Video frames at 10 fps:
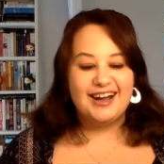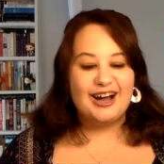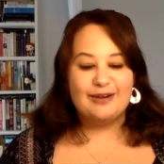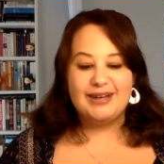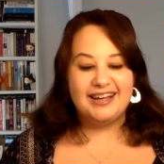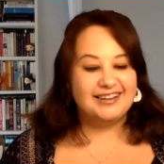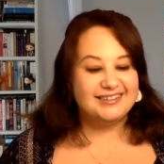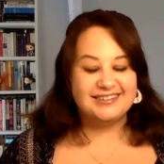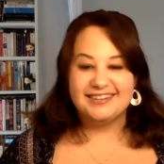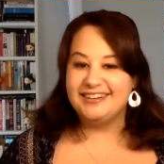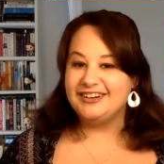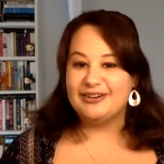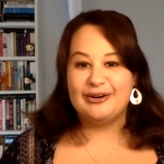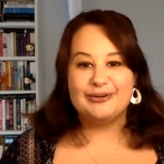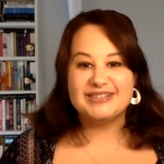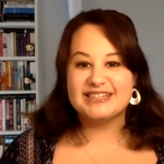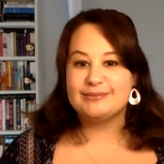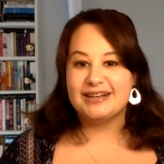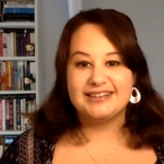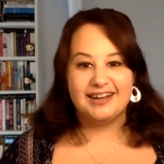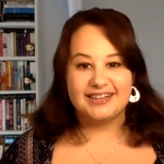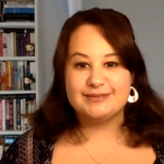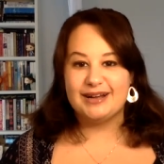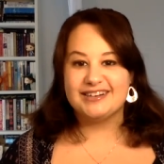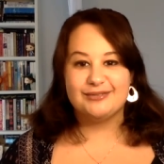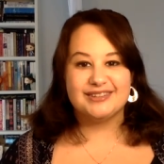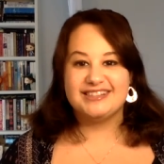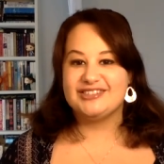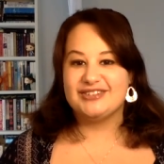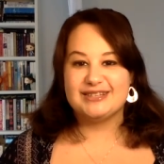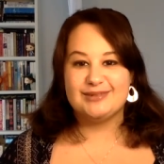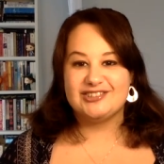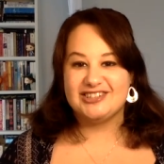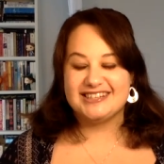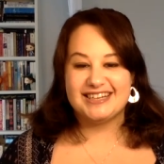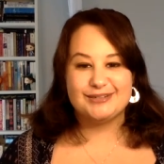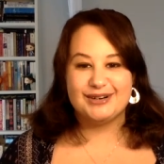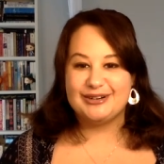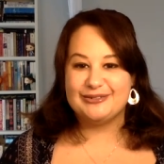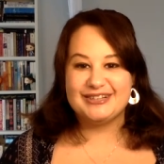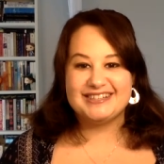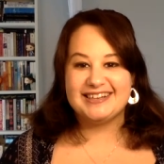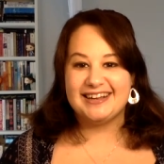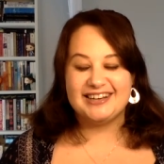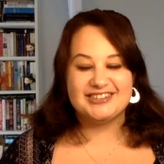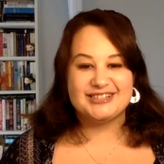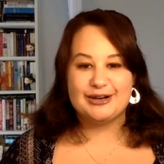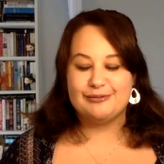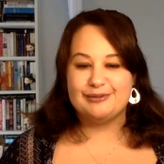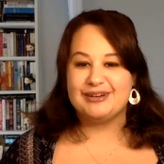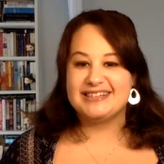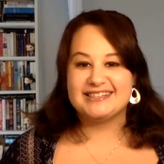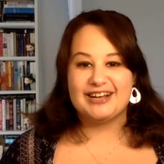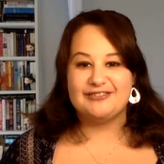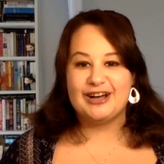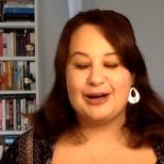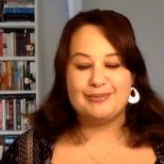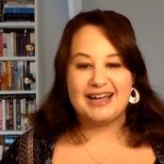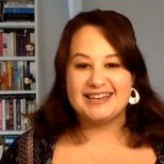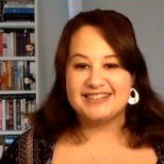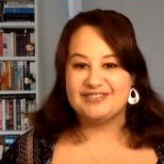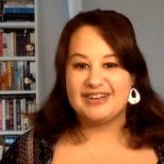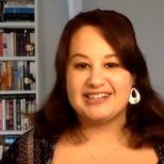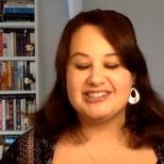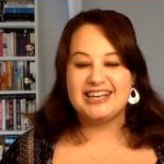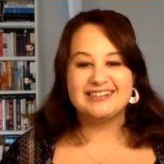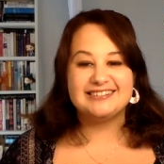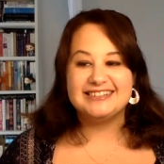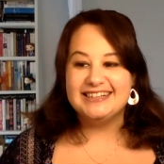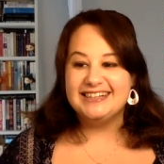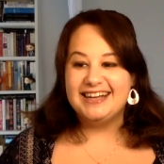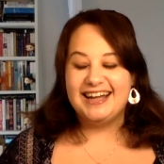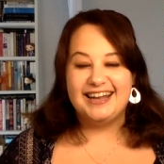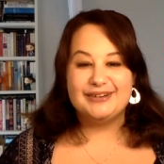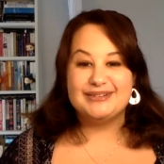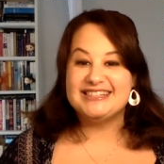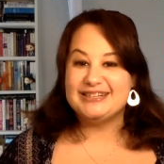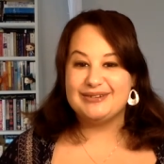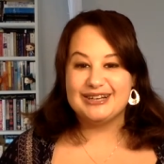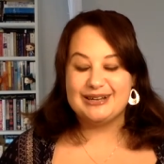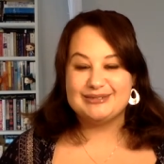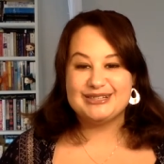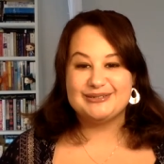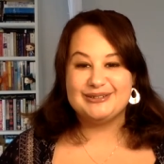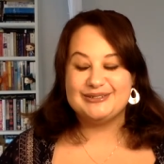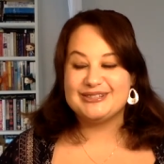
Um, and, you know, always expect the unexpected with these transmissions. That's what I always say. I just open myself up as a divine channel and we see what comes through.